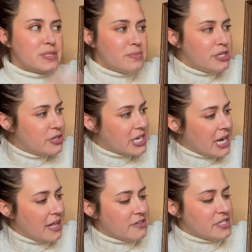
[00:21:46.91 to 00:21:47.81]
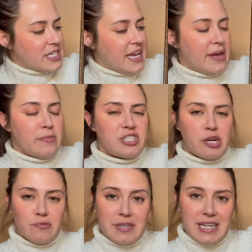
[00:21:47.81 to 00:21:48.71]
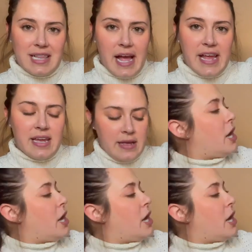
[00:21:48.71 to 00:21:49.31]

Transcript: muted colors again, which I really like.